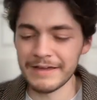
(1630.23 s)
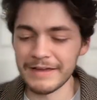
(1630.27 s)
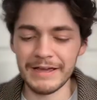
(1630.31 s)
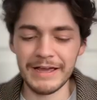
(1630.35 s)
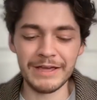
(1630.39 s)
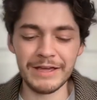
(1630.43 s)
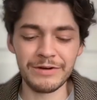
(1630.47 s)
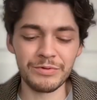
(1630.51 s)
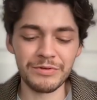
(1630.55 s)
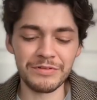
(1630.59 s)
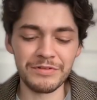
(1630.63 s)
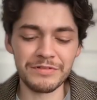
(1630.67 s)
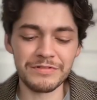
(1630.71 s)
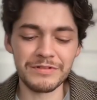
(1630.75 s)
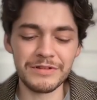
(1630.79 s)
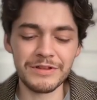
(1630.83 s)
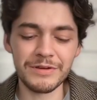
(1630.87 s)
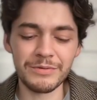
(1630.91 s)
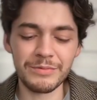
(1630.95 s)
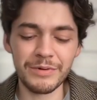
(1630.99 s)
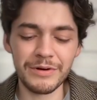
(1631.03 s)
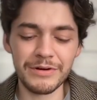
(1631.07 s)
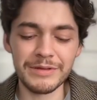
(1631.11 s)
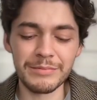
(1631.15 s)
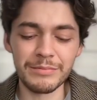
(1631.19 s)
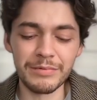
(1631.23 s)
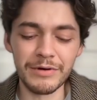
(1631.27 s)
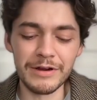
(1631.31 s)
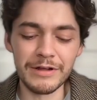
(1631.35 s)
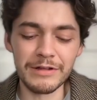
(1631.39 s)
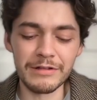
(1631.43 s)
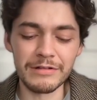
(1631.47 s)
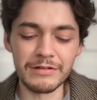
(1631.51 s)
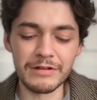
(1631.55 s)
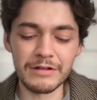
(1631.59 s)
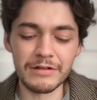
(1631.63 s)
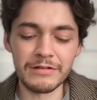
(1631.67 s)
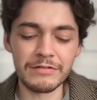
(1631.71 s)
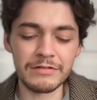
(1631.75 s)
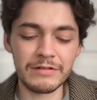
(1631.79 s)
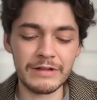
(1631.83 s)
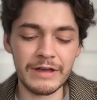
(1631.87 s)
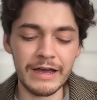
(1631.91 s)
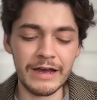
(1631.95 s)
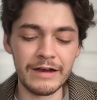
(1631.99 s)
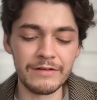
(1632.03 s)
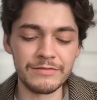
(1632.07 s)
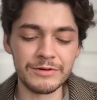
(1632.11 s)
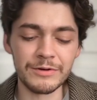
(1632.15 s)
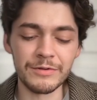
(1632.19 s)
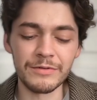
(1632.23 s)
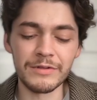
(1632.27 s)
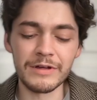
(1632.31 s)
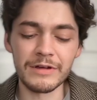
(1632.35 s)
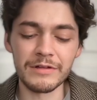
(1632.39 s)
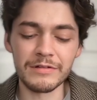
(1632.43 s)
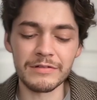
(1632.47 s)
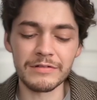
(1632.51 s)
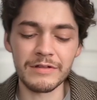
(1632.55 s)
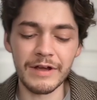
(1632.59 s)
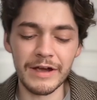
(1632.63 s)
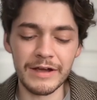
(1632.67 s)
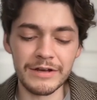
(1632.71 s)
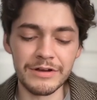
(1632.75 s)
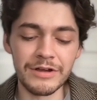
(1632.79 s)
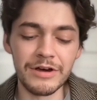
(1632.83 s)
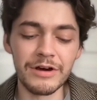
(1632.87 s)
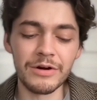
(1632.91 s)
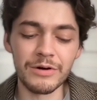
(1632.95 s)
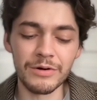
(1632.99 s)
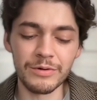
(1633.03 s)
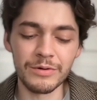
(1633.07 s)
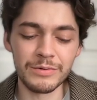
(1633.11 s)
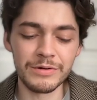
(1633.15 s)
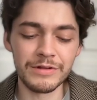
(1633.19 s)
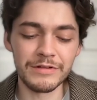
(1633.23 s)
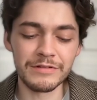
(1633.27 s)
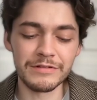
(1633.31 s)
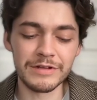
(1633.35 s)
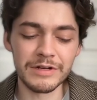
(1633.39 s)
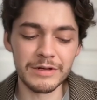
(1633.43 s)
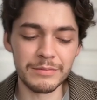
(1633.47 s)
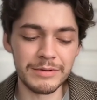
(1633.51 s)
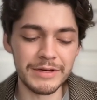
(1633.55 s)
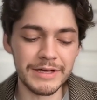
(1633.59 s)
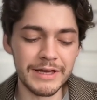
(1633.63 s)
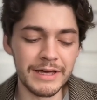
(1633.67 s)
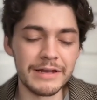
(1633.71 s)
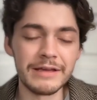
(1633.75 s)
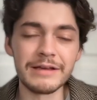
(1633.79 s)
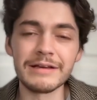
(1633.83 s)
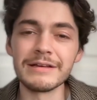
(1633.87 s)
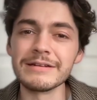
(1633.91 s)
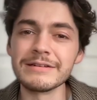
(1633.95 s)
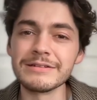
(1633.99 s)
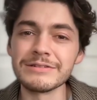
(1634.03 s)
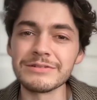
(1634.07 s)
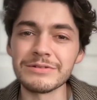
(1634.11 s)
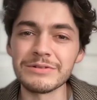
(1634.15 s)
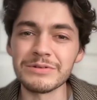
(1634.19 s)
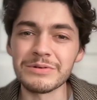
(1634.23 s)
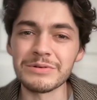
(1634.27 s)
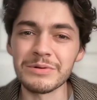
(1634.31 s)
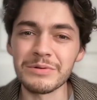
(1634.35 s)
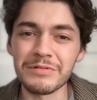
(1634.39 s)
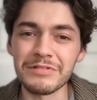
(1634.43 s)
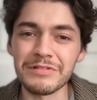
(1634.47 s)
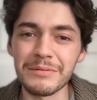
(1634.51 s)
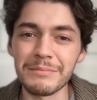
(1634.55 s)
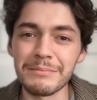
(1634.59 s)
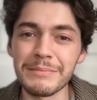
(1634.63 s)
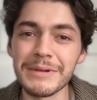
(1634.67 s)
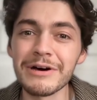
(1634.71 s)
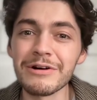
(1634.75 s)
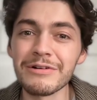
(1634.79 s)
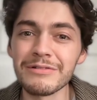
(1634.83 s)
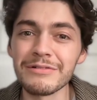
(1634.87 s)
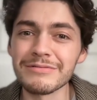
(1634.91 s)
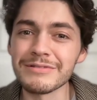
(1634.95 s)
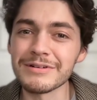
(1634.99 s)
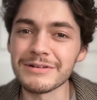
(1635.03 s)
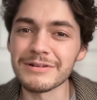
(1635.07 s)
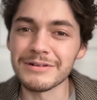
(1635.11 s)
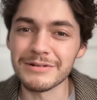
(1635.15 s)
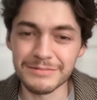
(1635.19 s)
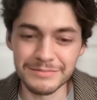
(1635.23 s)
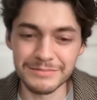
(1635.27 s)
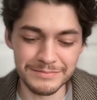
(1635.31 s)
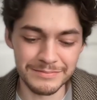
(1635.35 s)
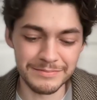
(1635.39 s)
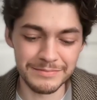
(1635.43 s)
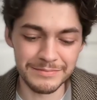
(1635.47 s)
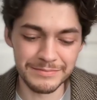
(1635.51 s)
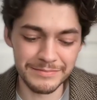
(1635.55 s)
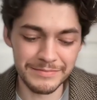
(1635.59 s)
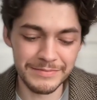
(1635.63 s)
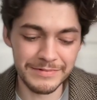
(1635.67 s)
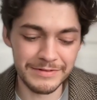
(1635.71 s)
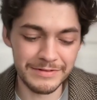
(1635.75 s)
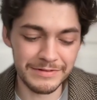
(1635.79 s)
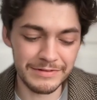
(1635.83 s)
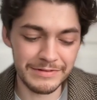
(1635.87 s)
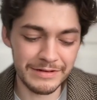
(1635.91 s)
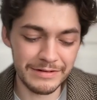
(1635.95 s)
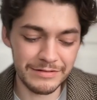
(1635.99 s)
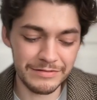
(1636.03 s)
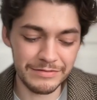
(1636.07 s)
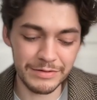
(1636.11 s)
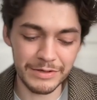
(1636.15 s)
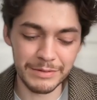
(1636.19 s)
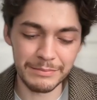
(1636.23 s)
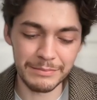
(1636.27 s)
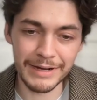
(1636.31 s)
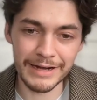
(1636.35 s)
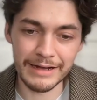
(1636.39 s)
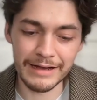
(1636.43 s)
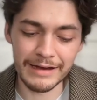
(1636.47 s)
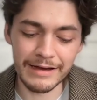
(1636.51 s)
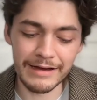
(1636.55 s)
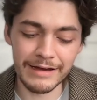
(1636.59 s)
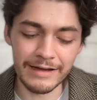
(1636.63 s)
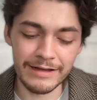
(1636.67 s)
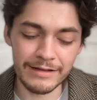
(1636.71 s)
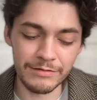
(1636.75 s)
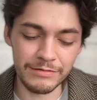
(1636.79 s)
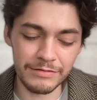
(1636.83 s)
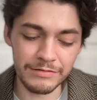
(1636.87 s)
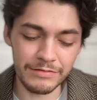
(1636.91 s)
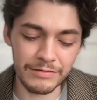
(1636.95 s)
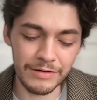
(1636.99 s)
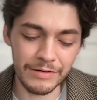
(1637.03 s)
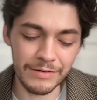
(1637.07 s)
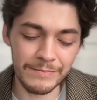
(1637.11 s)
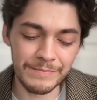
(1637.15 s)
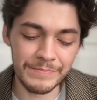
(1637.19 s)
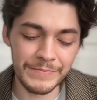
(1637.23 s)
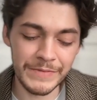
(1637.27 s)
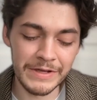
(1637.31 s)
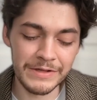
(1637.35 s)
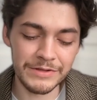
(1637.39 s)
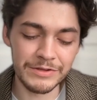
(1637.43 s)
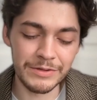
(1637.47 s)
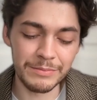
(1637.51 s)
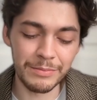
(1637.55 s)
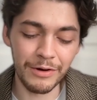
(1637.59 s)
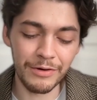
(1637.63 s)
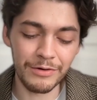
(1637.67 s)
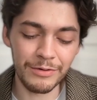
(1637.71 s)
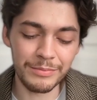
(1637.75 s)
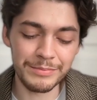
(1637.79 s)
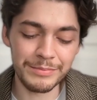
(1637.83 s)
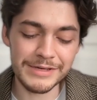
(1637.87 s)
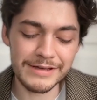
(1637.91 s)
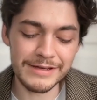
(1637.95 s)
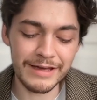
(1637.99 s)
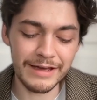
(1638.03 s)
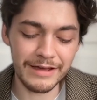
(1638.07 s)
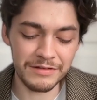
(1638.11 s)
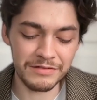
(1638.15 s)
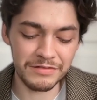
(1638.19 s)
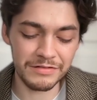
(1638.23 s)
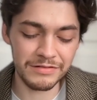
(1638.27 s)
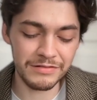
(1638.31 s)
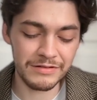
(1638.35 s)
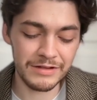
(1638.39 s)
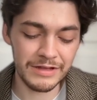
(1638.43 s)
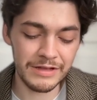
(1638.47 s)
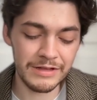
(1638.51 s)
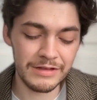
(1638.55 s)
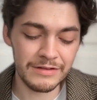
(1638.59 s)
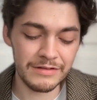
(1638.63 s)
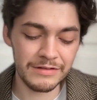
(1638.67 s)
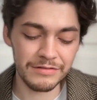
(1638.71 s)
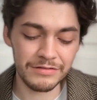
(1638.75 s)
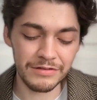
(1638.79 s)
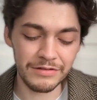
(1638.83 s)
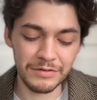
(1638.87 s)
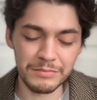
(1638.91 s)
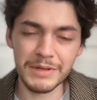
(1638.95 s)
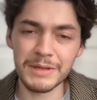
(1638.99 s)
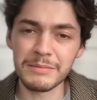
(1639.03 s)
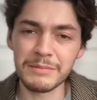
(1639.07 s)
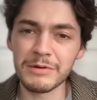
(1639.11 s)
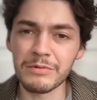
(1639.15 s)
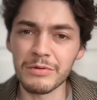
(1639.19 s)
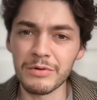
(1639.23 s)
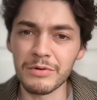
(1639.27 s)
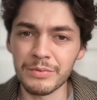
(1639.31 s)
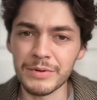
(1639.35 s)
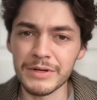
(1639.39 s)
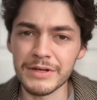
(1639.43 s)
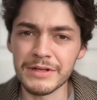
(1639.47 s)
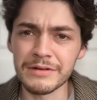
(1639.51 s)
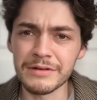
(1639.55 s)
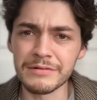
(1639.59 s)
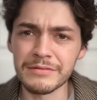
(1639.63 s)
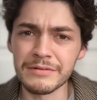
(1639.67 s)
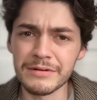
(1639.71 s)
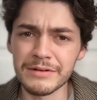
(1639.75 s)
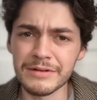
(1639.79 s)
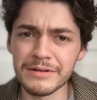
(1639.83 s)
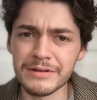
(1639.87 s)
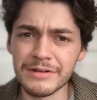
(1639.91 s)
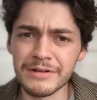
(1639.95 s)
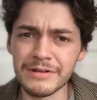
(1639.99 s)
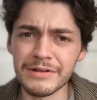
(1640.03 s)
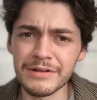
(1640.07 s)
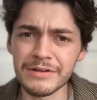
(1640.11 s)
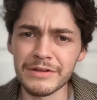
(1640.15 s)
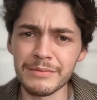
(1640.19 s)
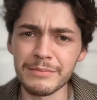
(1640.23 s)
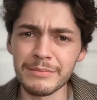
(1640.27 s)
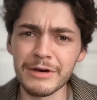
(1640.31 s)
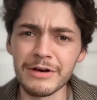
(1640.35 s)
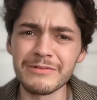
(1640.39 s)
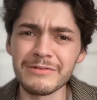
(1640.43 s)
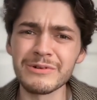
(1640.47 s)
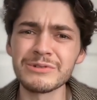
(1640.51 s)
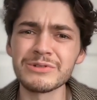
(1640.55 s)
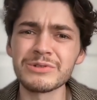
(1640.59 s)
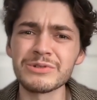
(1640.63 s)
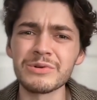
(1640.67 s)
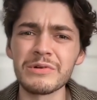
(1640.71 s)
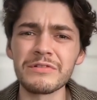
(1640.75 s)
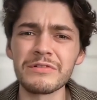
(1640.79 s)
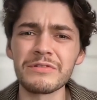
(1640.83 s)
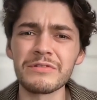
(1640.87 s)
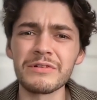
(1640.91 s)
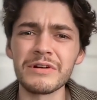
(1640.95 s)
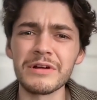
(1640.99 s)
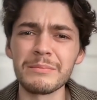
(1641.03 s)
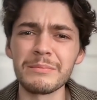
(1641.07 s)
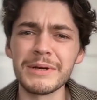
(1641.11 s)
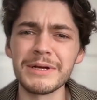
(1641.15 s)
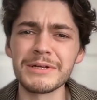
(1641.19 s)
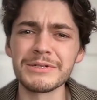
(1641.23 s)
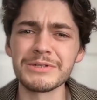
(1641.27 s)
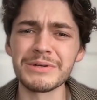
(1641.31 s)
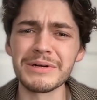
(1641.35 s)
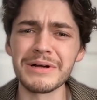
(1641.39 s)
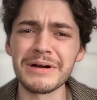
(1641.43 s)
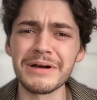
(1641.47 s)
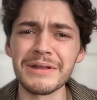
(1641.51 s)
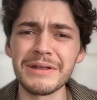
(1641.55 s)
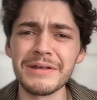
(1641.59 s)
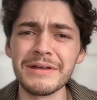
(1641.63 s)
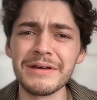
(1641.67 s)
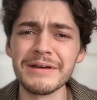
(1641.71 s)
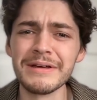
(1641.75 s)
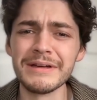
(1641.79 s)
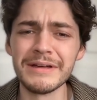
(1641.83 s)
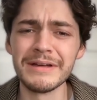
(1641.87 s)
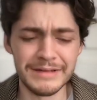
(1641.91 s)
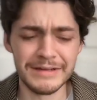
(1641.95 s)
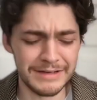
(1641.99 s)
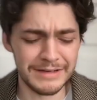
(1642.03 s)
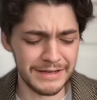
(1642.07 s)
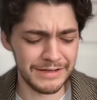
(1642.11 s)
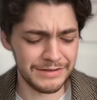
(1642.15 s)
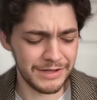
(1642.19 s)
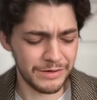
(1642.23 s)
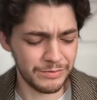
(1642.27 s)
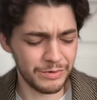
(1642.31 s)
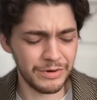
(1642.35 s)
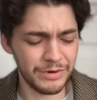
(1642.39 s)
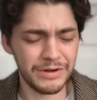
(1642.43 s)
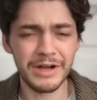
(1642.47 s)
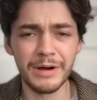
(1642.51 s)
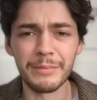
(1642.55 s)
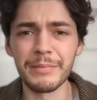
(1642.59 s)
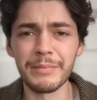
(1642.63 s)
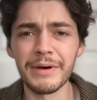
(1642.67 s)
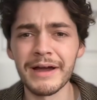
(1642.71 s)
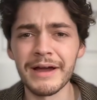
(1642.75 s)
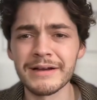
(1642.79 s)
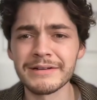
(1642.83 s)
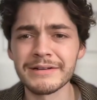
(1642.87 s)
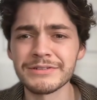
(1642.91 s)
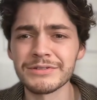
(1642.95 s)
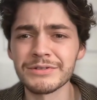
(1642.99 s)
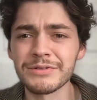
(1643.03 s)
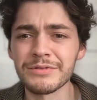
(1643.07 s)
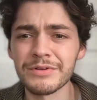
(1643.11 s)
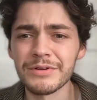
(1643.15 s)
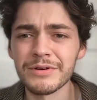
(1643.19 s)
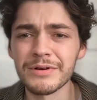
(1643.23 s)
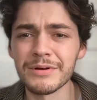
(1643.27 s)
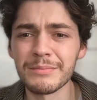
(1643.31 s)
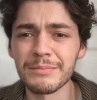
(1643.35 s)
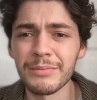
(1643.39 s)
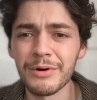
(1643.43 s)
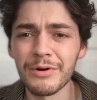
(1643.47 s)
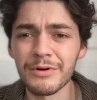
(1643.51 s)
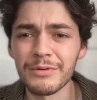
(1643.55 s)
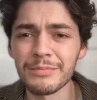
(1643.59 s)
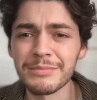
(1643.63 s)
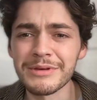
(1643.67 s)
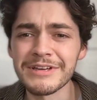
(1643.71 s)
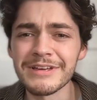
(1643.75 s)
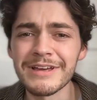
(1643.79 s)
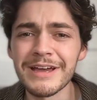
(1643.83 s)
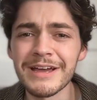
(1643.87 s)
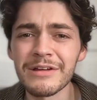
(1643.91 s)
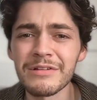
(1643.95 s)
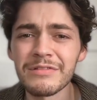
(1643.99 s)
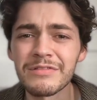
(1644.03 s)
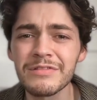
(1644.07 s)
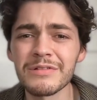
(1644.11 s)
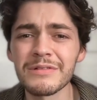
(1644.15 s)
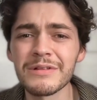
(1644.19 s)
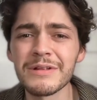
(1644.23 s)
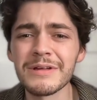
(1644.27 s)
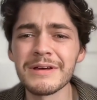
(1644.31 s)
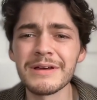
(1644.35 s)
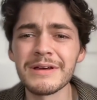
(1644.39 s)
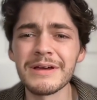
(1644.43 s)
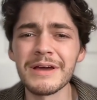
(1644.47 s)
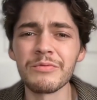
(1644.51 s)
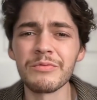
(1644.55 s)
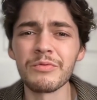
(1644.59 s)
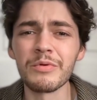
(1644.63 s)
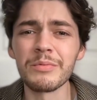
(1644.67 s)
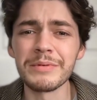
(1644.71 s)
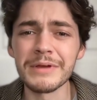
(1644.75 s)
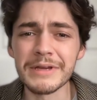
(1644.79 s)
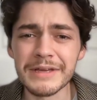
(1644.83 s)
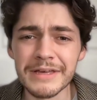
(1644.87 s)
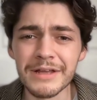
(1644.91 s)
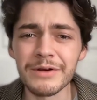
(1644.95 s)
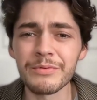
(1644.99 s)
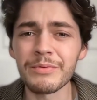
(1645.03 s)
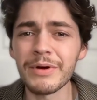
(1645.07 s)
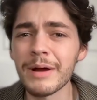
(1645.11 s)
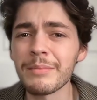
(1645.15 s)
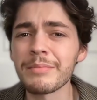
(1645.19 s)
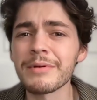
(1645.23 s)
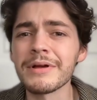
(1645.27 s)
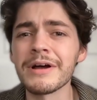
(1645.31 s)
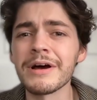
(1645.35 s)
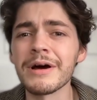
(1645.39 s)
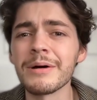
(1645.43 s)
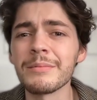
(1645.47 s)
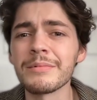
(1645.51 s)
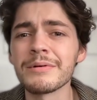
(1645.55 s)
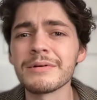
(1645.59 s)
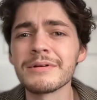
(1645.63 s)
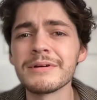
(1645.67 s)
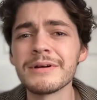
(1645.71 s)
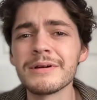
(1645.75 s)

and we'll see where he brings us after this. I know he's going to be getting into some Melville it's one of my guys. So the Bartleby case. So maybe we'll read uh, the Melville short story on Patreon, and then we'll come back to the Bartleby case, and we'll begin wrapping up